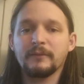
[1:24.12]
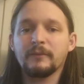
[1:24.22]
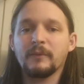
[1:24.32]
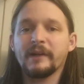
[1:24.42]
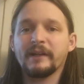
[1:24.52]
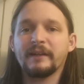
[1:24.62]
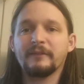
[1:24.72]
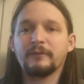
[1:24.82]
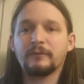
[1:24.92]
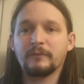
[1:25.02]
what I
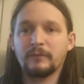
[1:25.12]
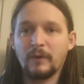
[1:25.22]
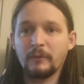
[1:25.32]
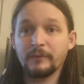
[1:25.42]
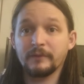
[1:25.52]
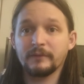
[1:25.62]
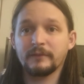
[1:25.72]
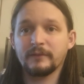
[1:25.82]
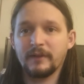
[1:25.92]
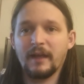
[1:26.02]
had written
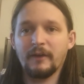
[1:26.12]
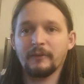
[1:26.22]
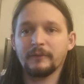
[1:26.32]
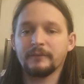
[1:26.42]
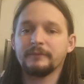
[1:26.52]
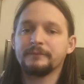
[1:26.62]
down